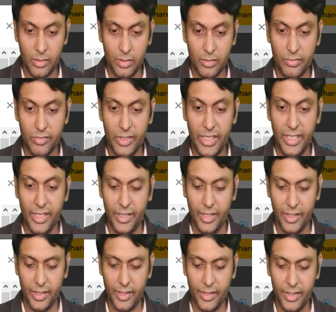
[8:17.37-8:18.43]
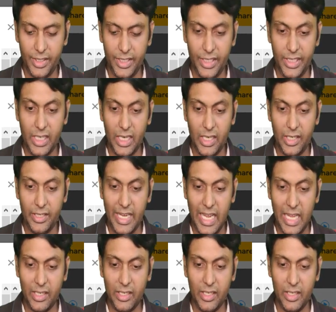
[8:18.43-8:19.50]
the tr
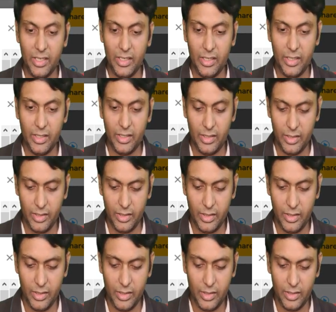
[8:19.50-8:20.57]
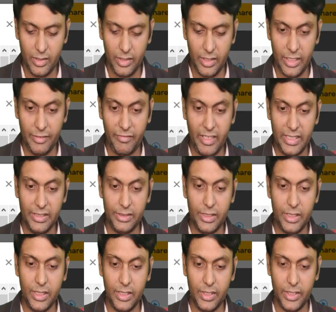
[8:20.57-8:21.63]
tag defines
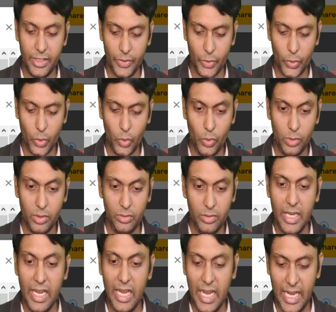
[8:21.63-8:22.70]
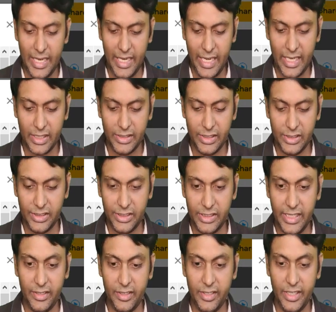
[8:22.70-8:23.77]
the row, and I can just
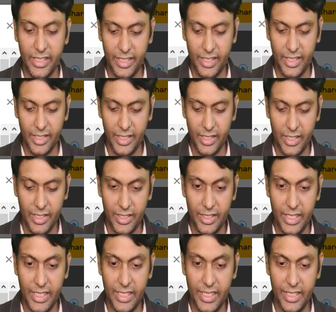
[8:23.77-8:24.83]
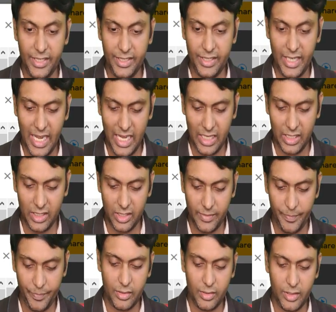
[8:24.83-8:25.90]
say the td tag
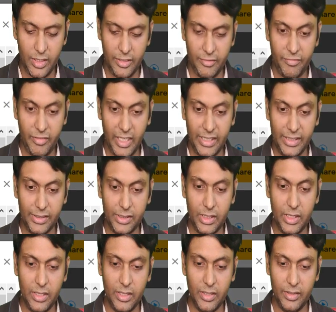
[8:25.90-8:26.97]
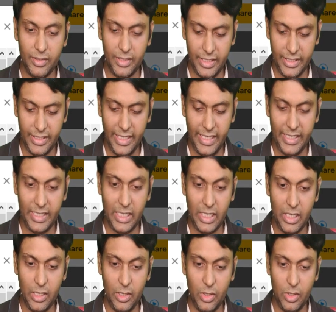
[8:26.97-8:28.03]
defines the data
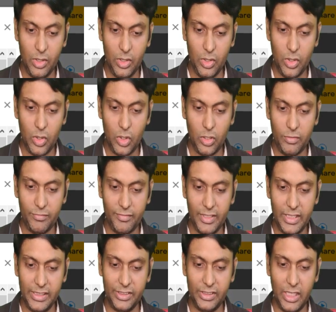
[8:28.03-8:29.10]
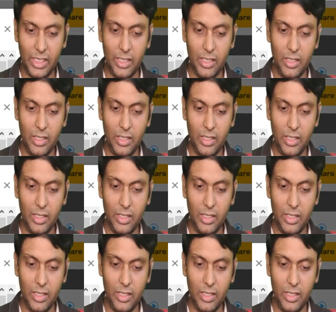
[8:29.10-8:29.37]
of the cell.